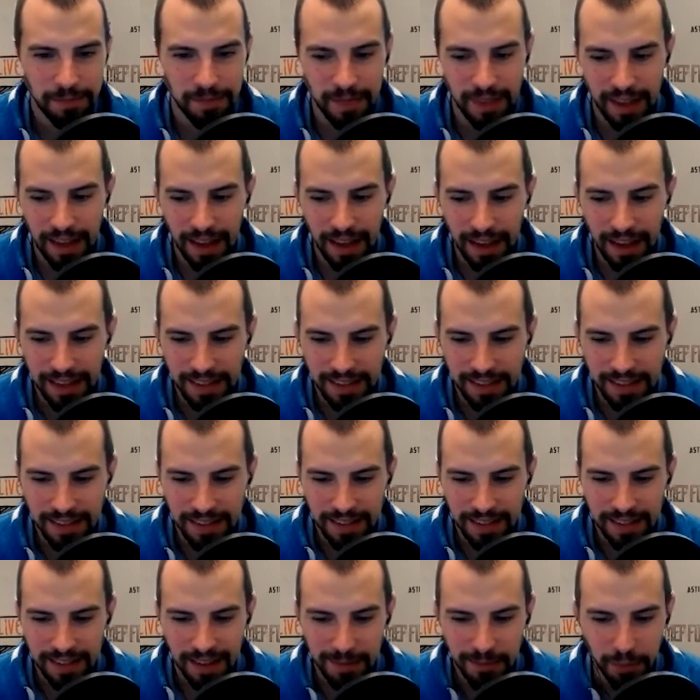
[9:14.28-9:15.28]
as
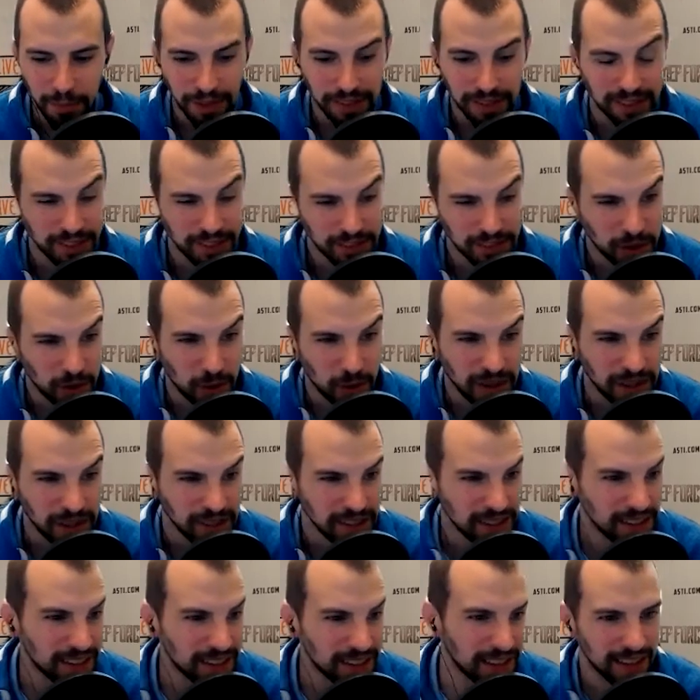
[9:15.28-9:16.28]
embraced as
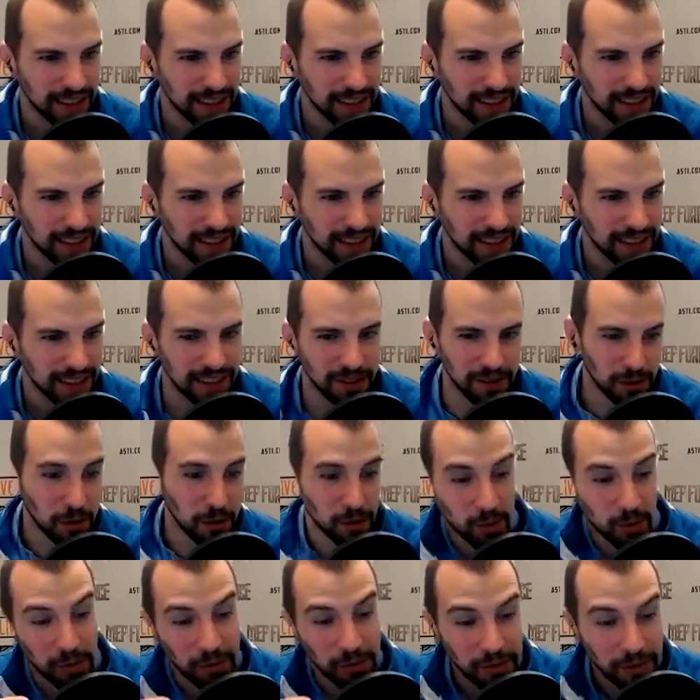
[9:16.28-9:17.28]
quickly?
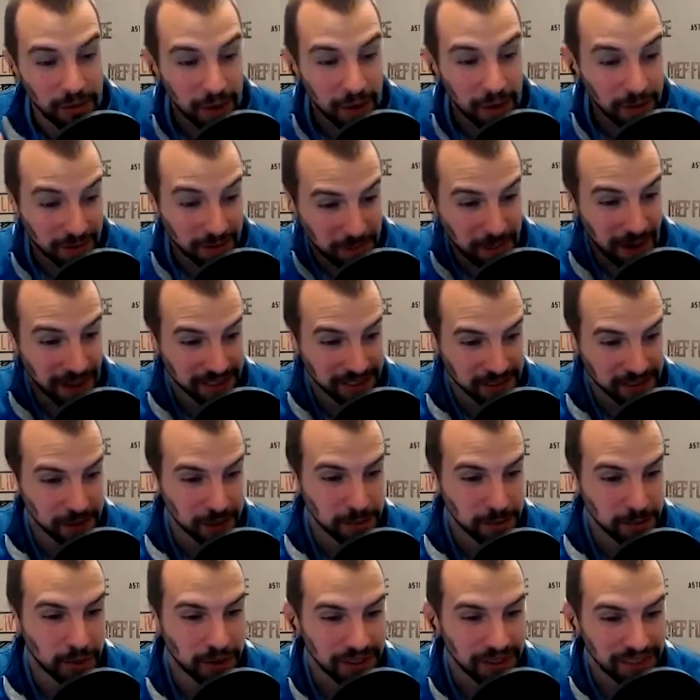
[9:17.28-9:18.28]
Or maybe back
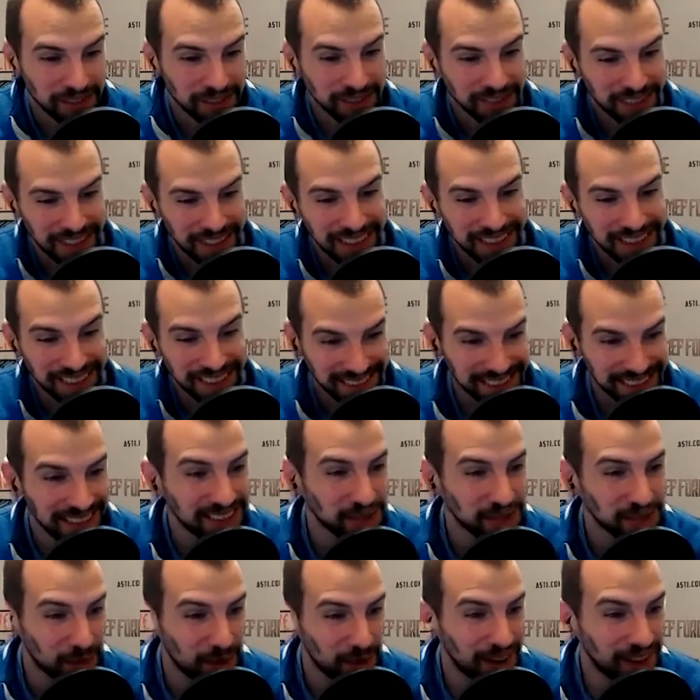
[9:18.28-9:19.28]
to your point of it
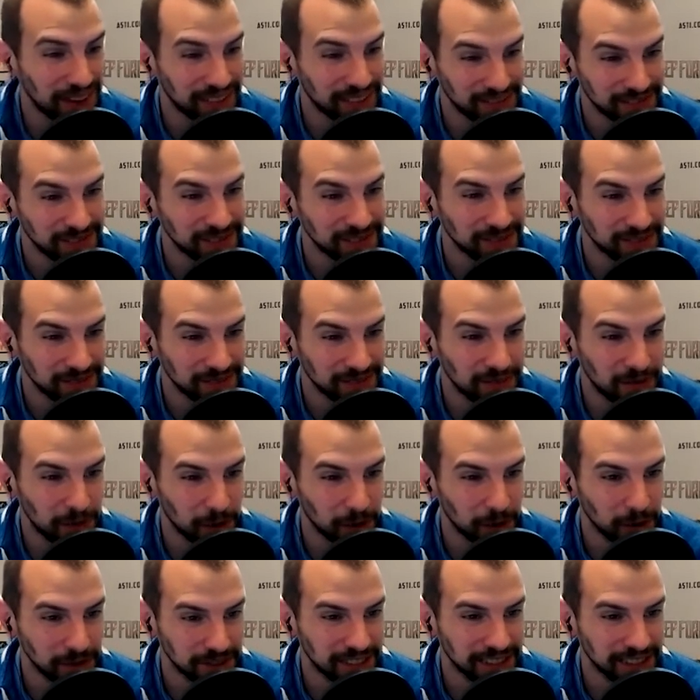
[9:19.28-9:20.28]
takes a while
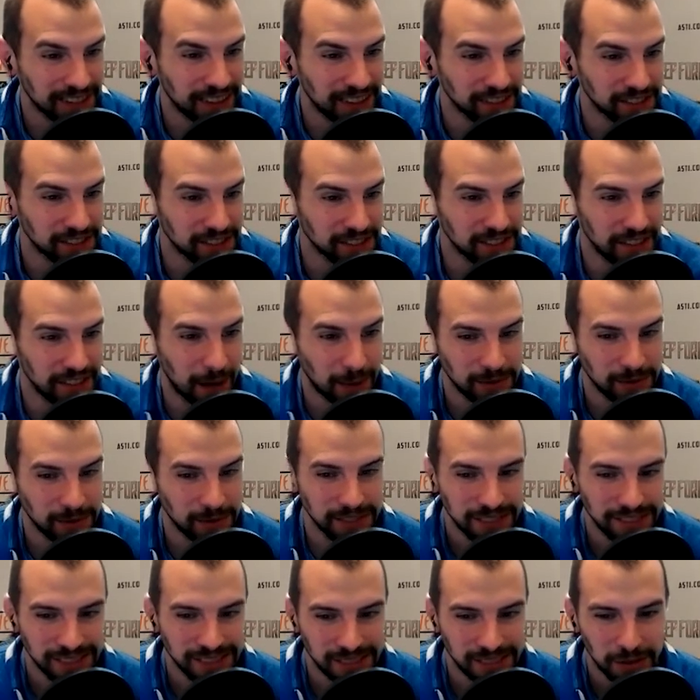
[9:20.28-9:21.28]
for technology adoption
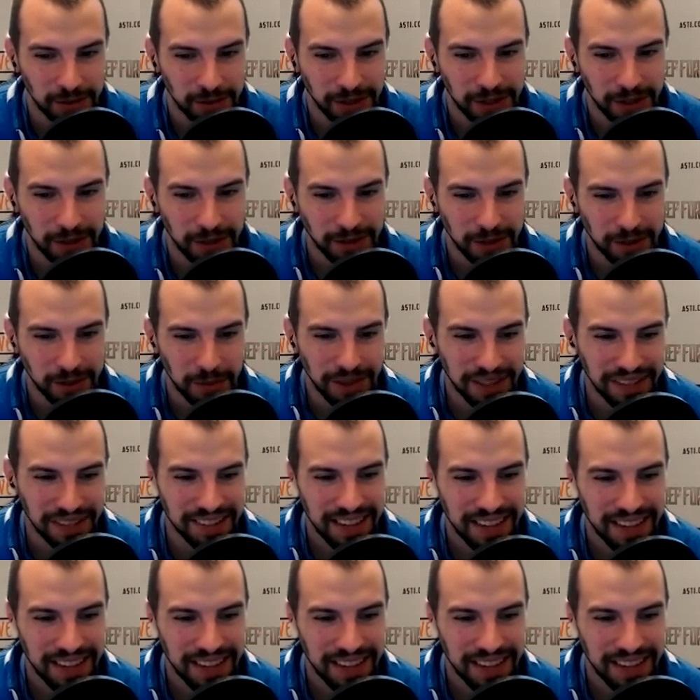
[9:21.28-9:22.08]
to really go into place.